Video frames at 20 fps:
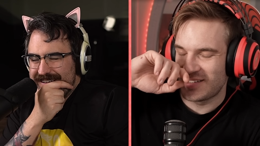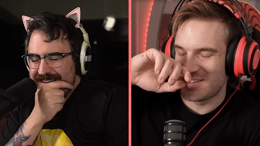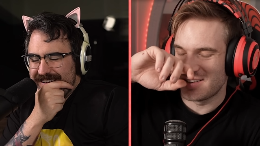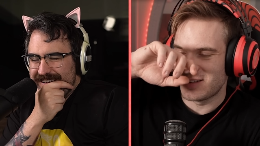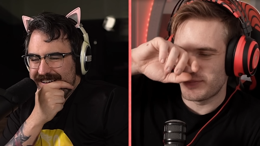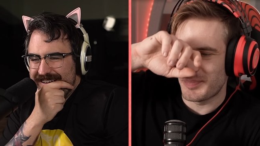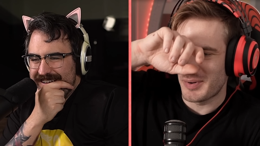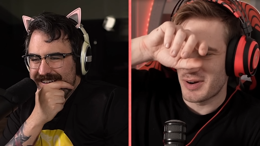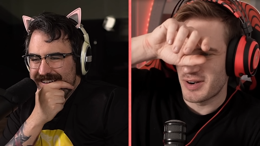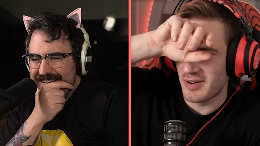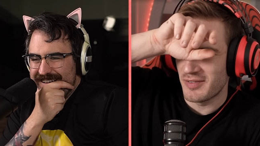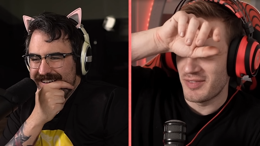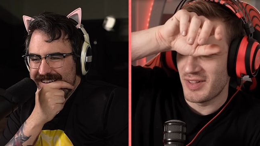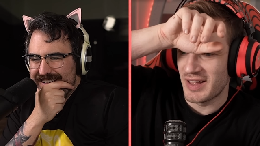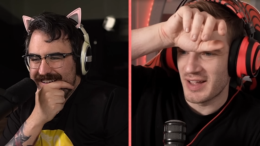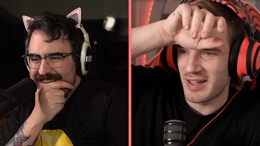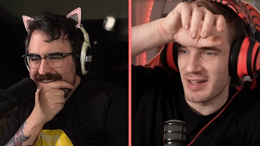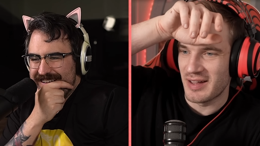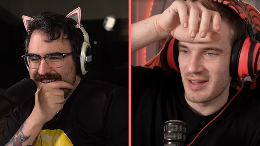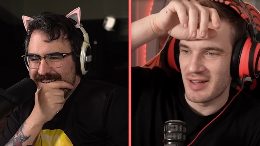Speaker 1: she's part of
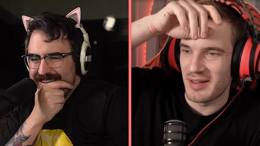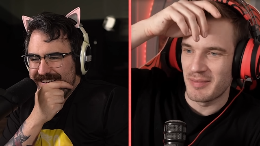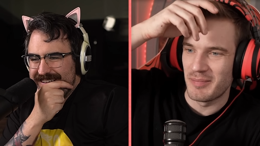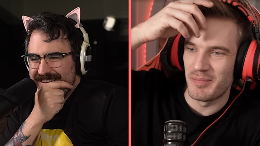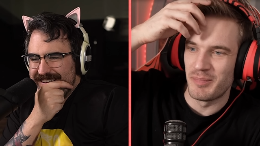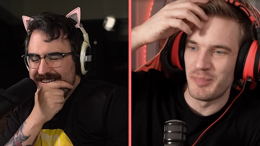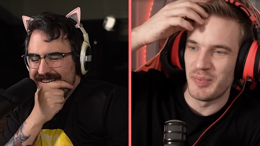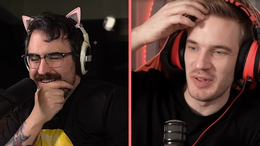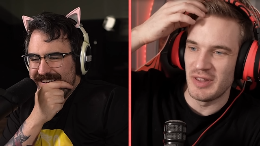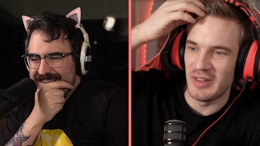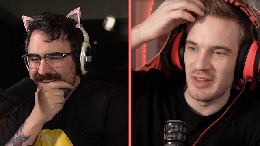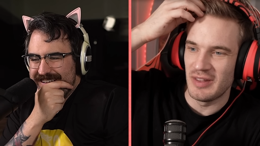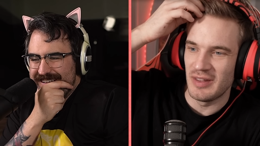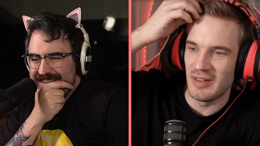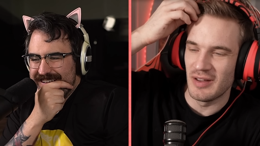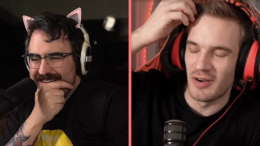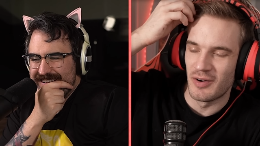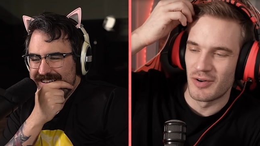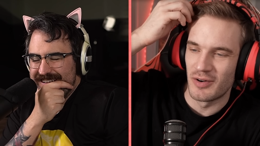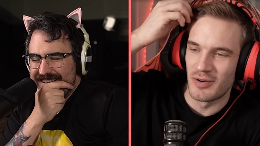like a
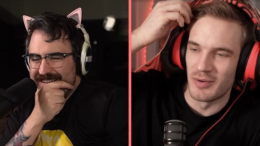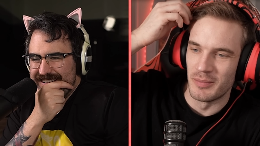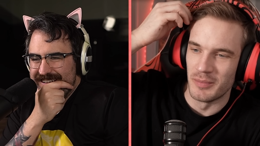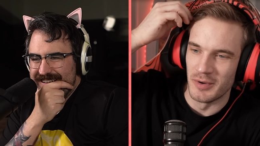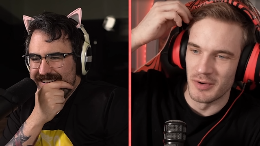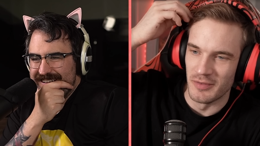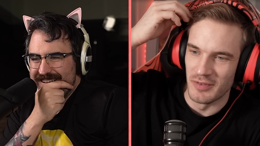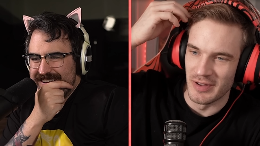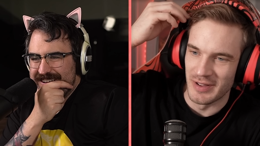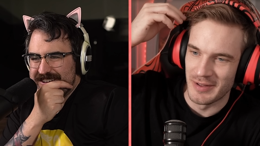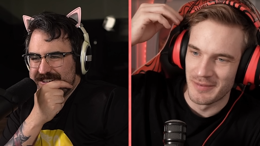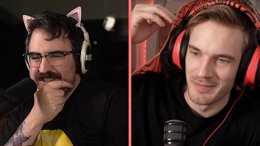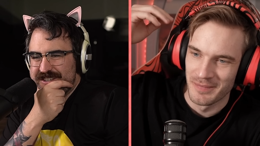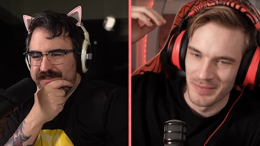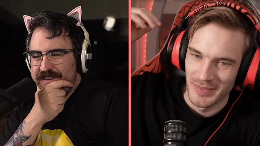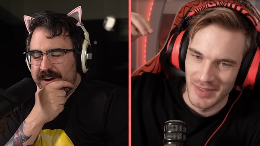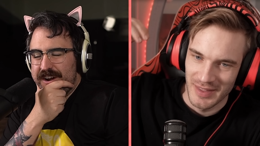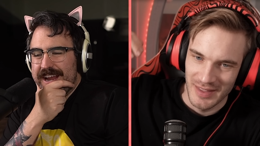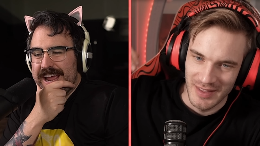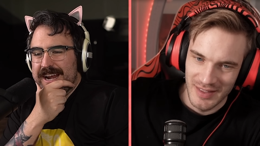B horror movie. She's
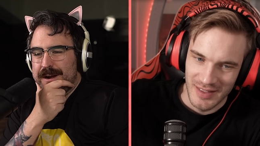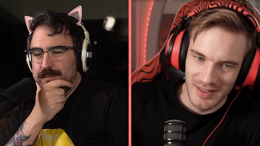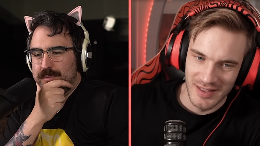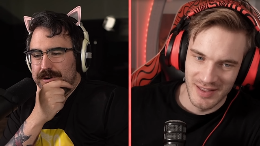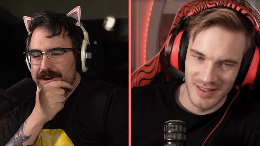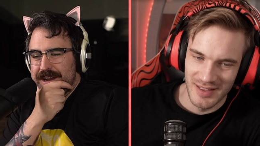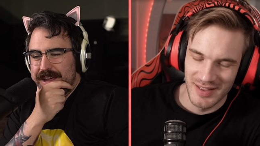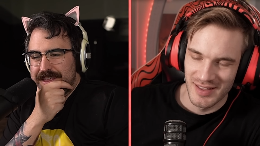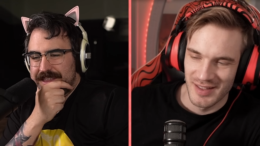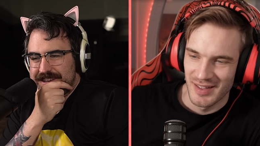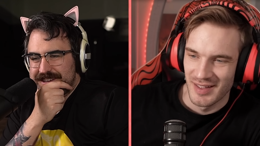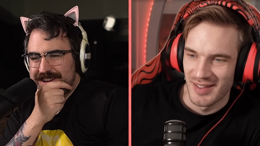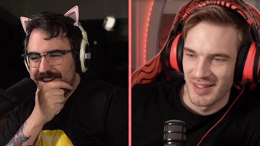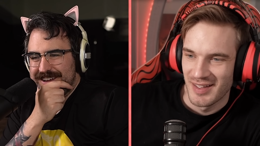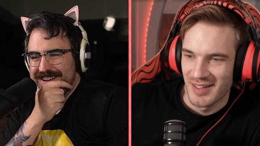very out of breath.